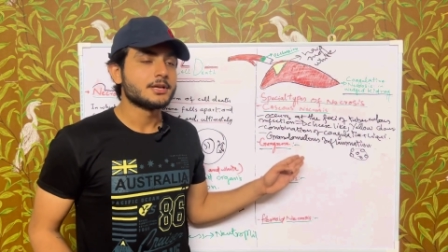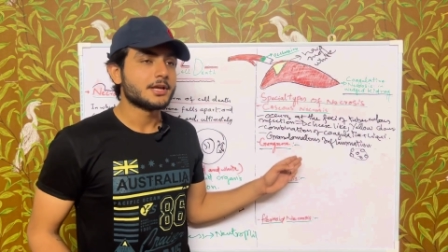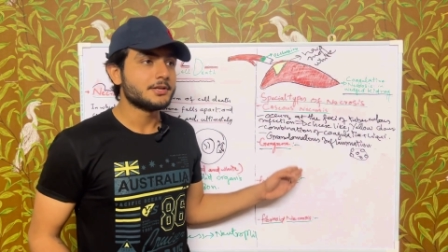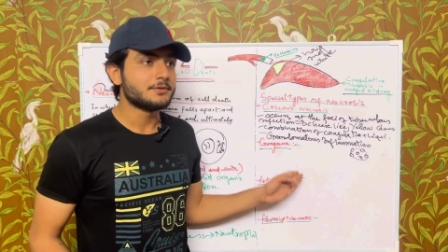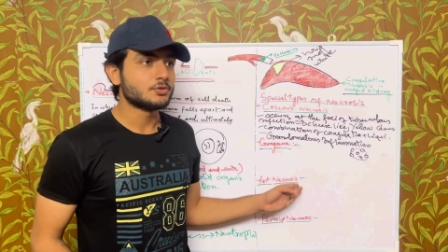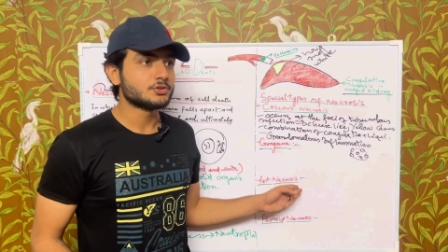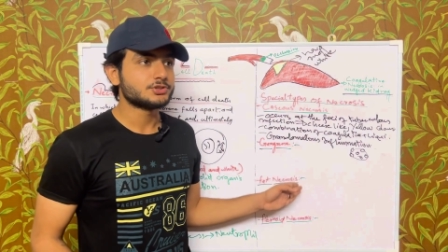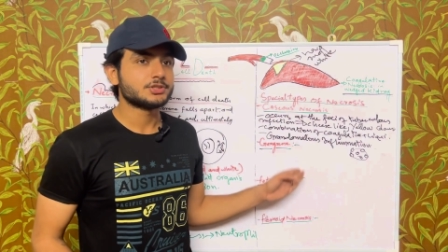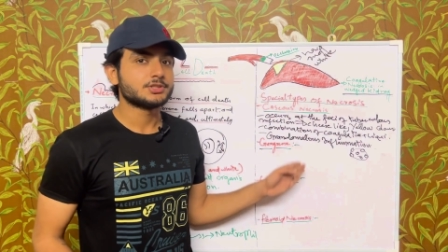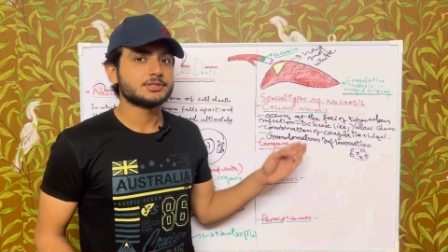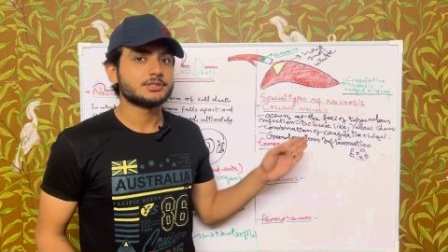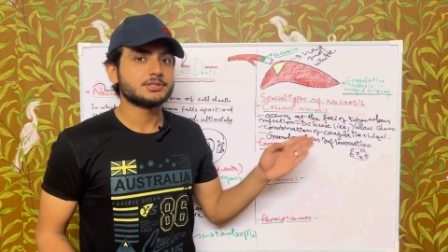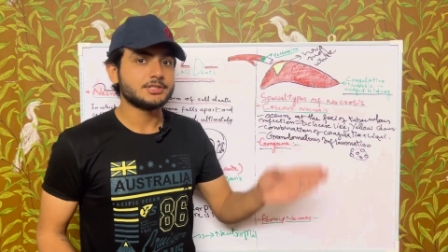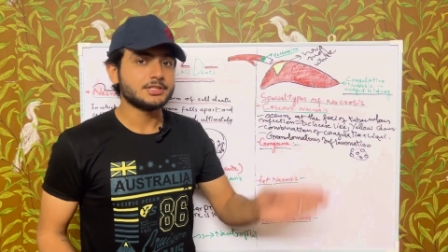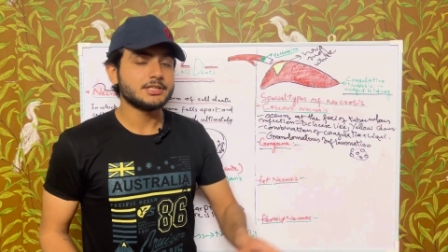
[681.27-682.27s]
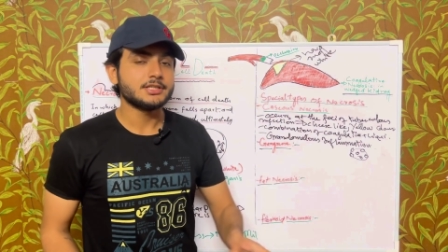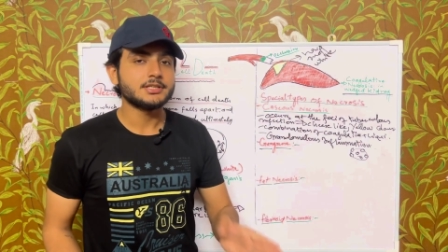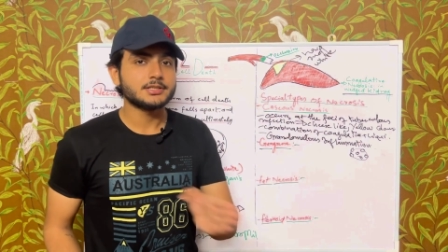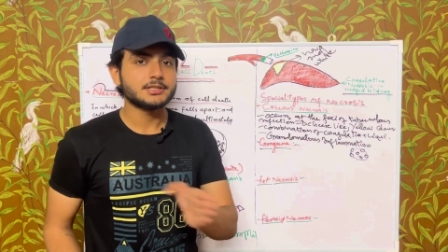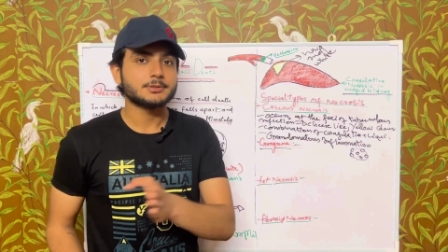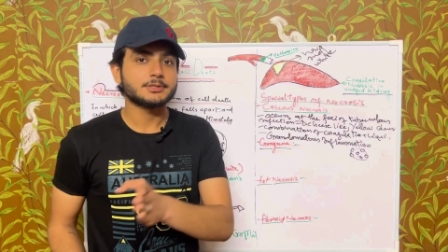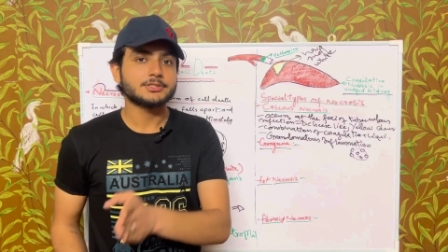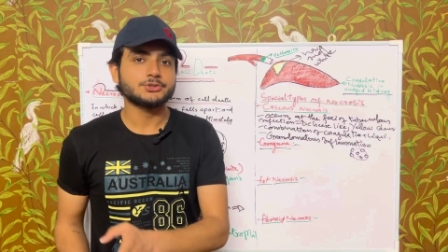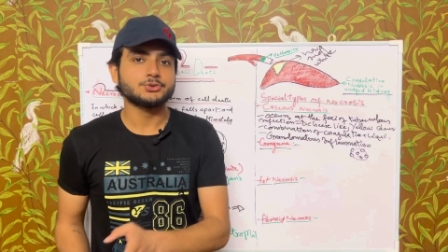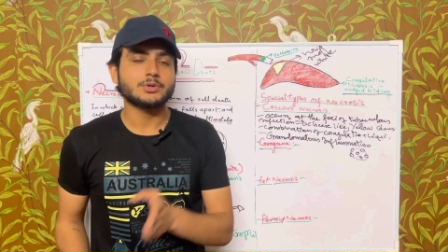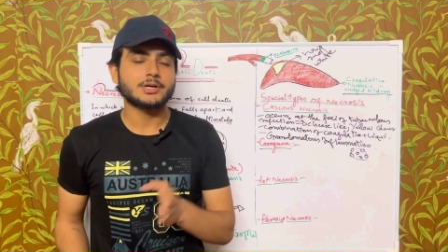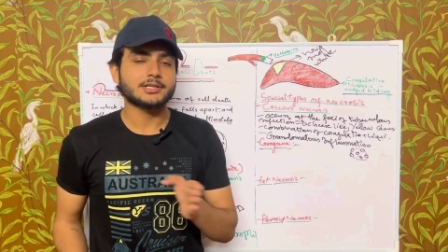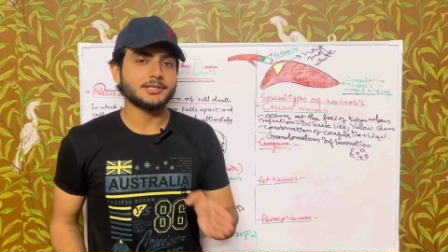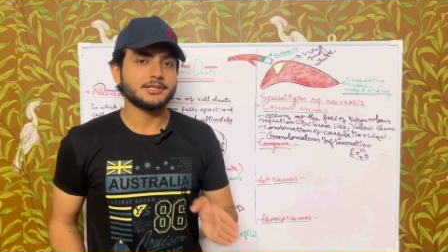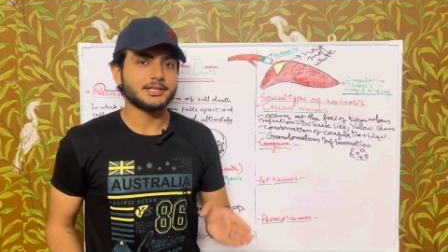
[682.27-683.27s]
in which the tissue
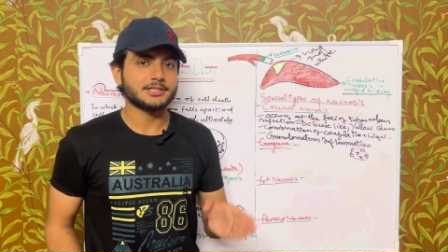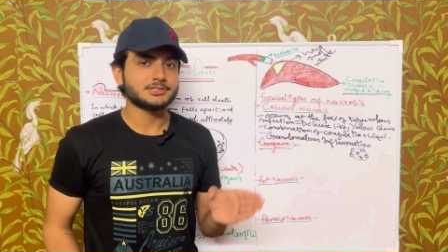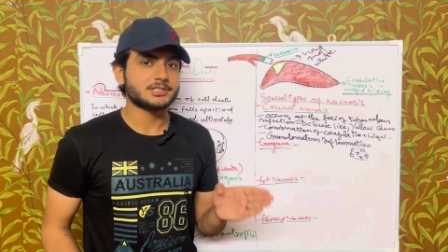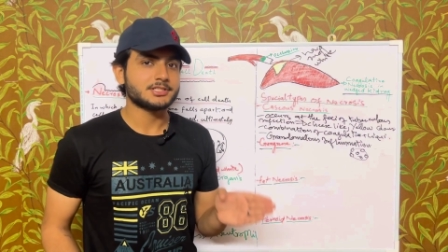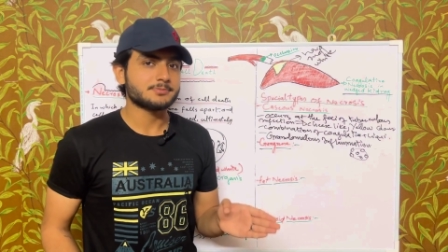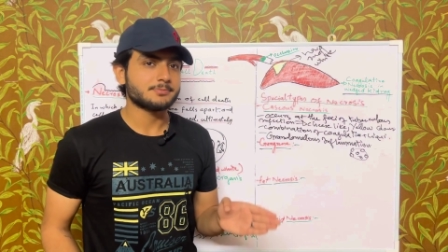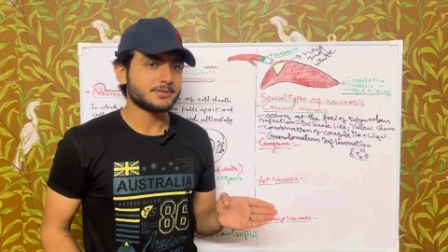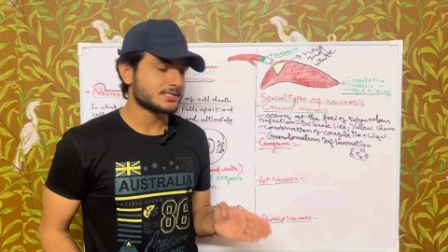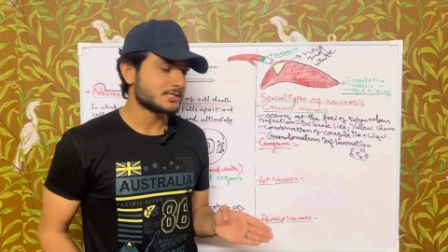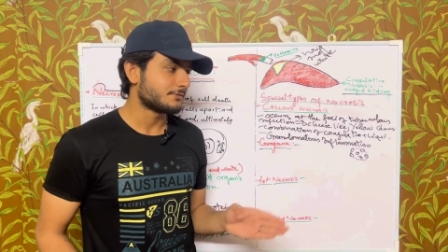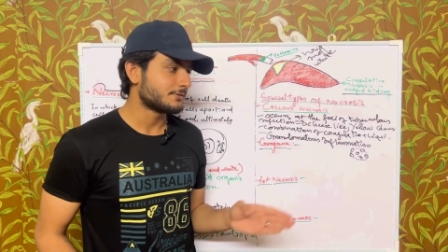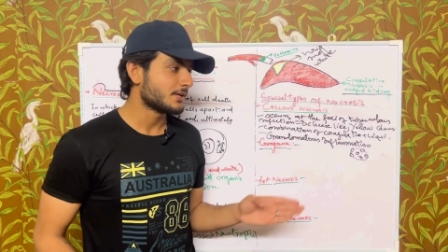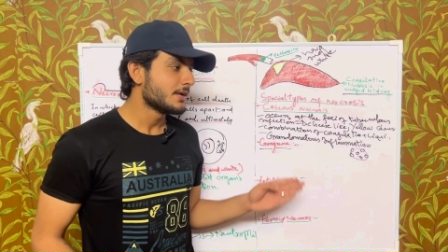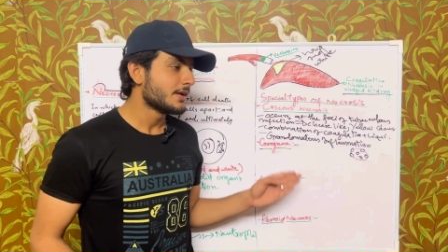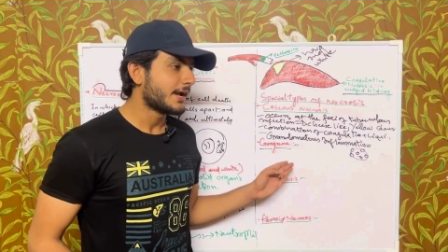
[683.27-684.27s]
architecture is preserved,